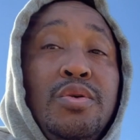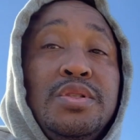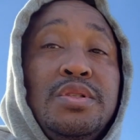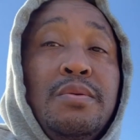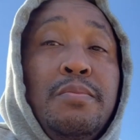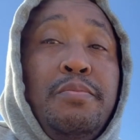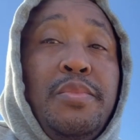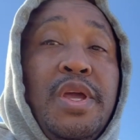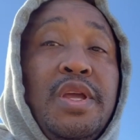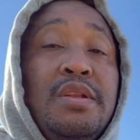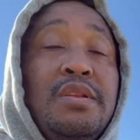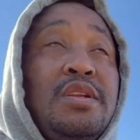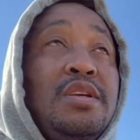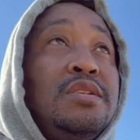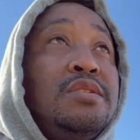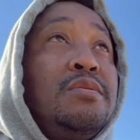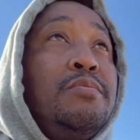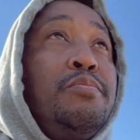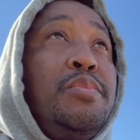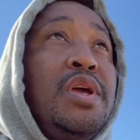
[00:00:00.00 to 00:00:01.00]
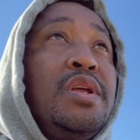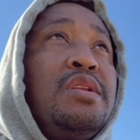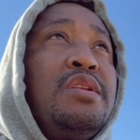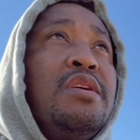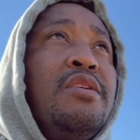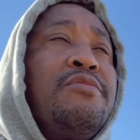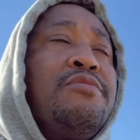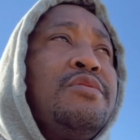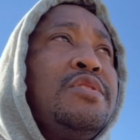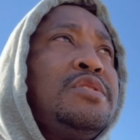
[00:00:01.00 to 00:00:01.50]
a big
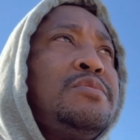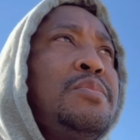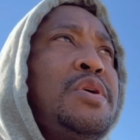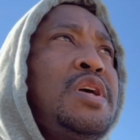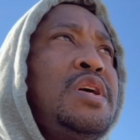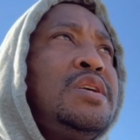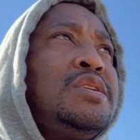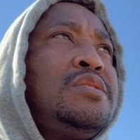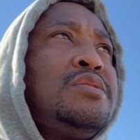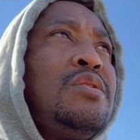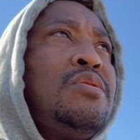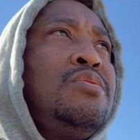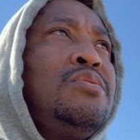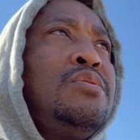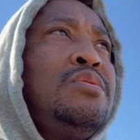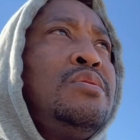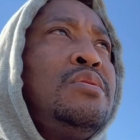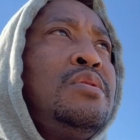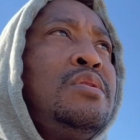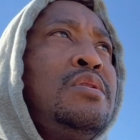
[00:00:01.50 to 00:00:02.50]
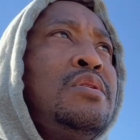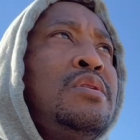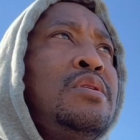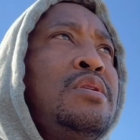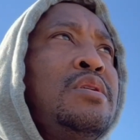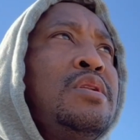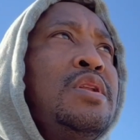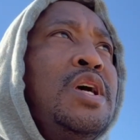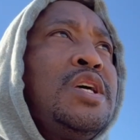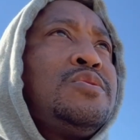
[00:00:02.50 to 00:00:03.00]
difference, man. So
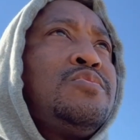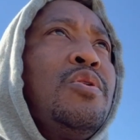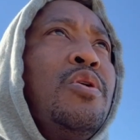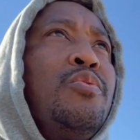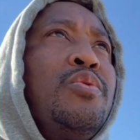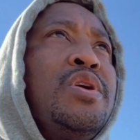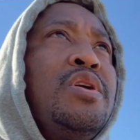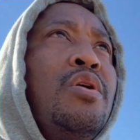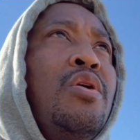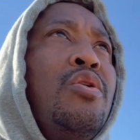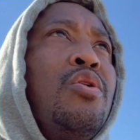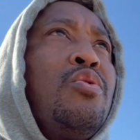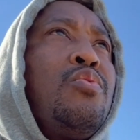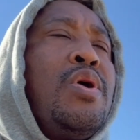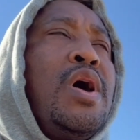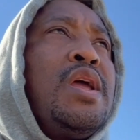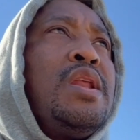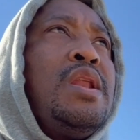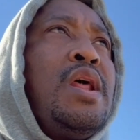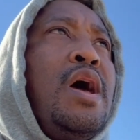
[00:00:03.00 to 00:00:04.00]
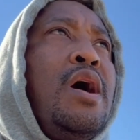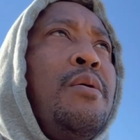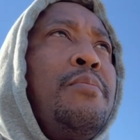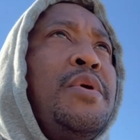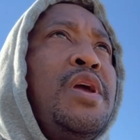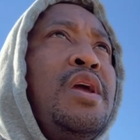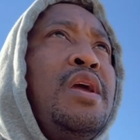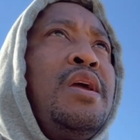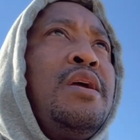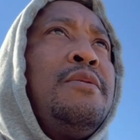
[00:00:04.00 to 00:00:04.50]
that's what we on right now,
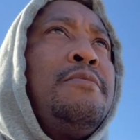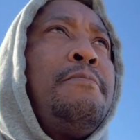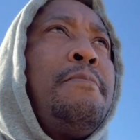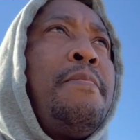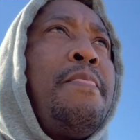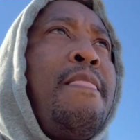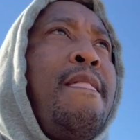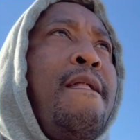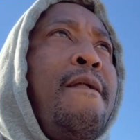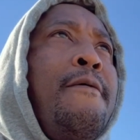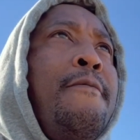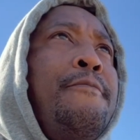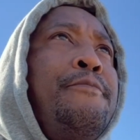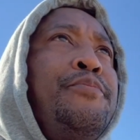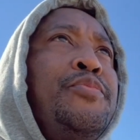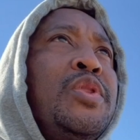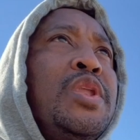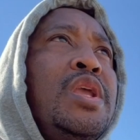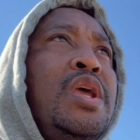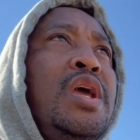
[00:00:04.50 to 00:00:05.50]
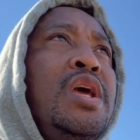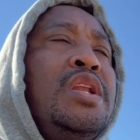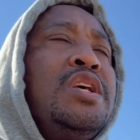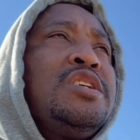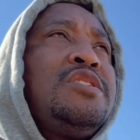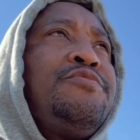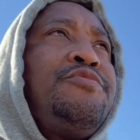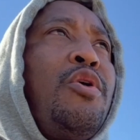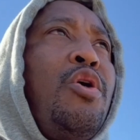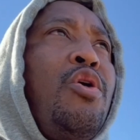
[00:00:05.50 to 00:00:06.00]
man. And
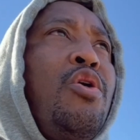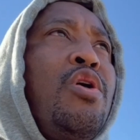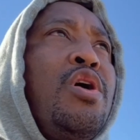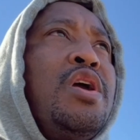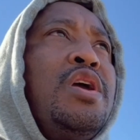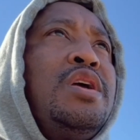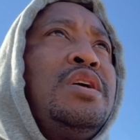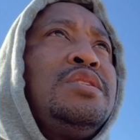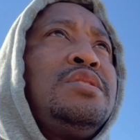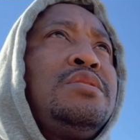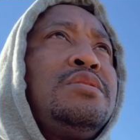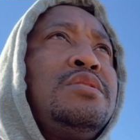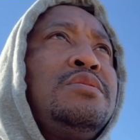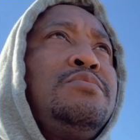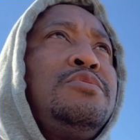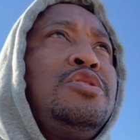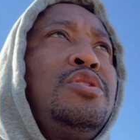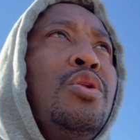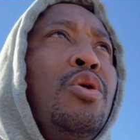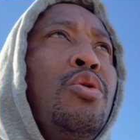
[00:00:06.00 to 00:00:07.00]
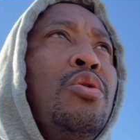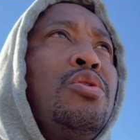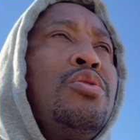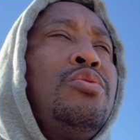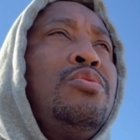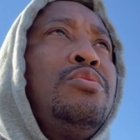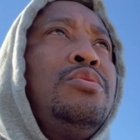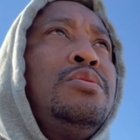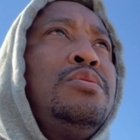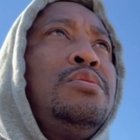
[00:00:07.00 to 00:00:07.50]
as far as
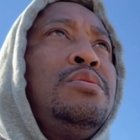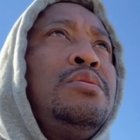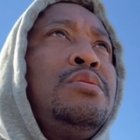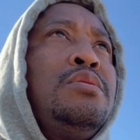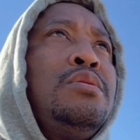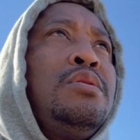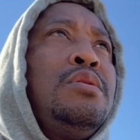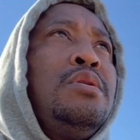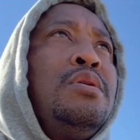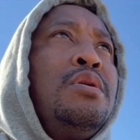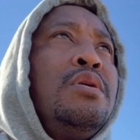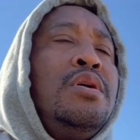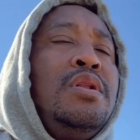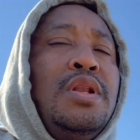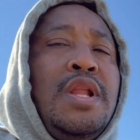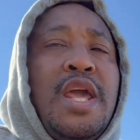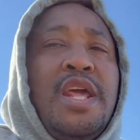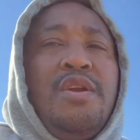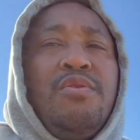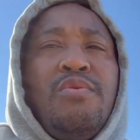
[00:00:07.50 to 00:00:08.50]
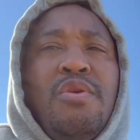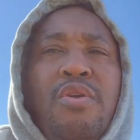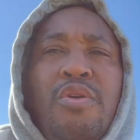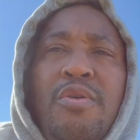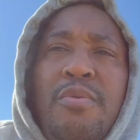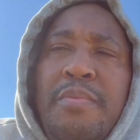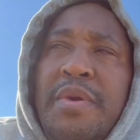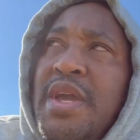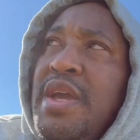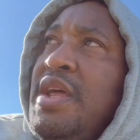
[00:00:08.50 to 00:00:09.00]
local, later
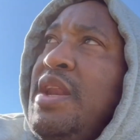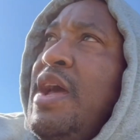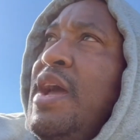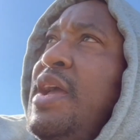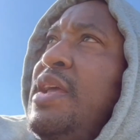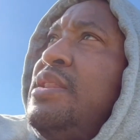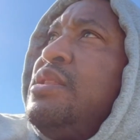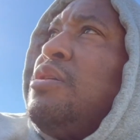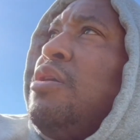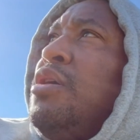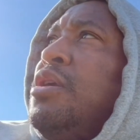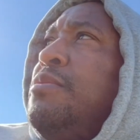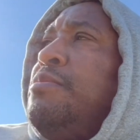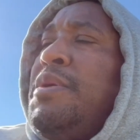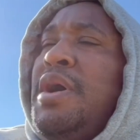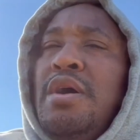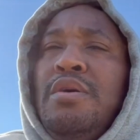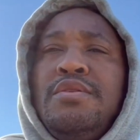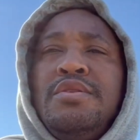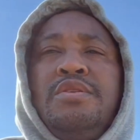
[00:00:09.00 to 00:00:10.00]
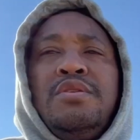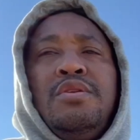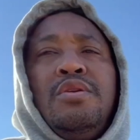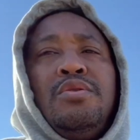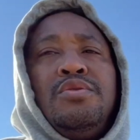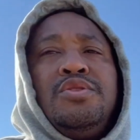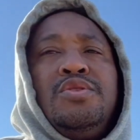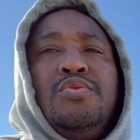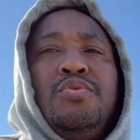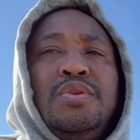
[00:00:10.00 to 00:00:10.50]
on, man, I had thought about,
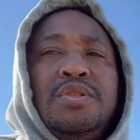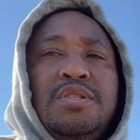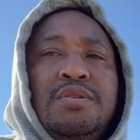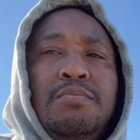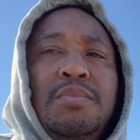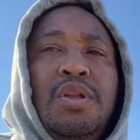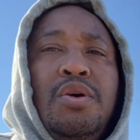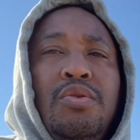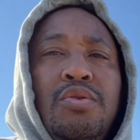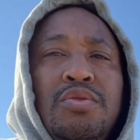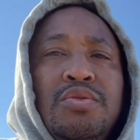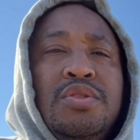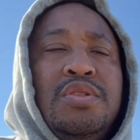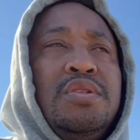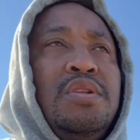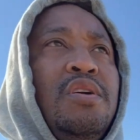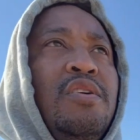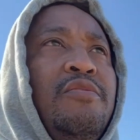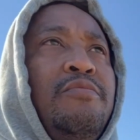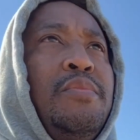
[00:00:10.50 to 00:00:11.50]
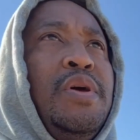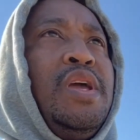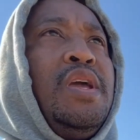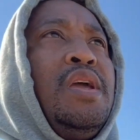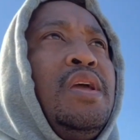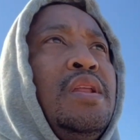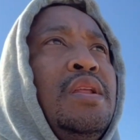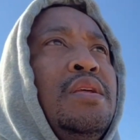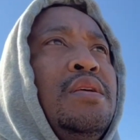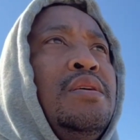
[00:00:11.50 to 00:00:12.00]
doing some local stuff,
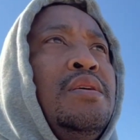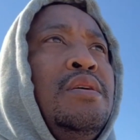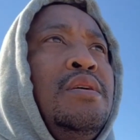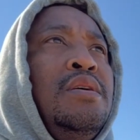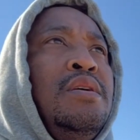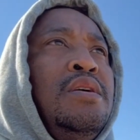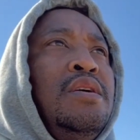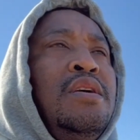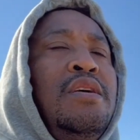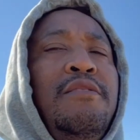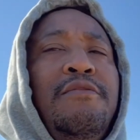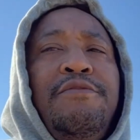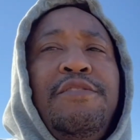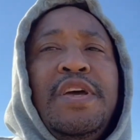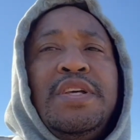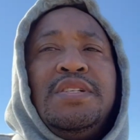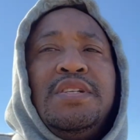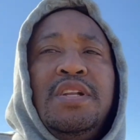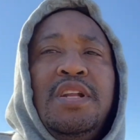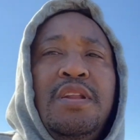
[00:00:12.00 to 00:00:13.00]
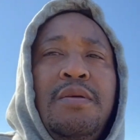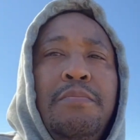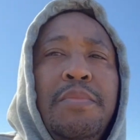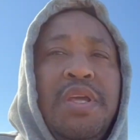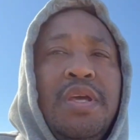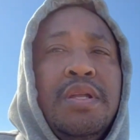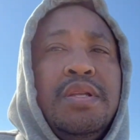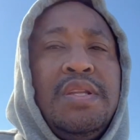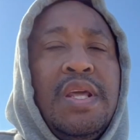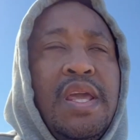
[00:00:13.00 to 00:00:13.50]
man, investing in me
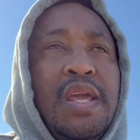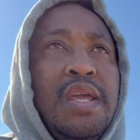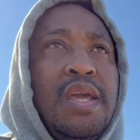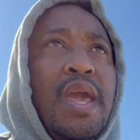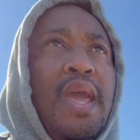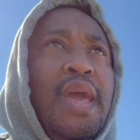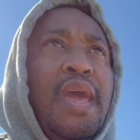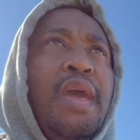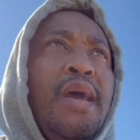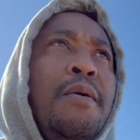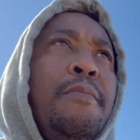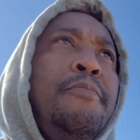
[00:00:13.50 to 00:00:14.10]
a day cab.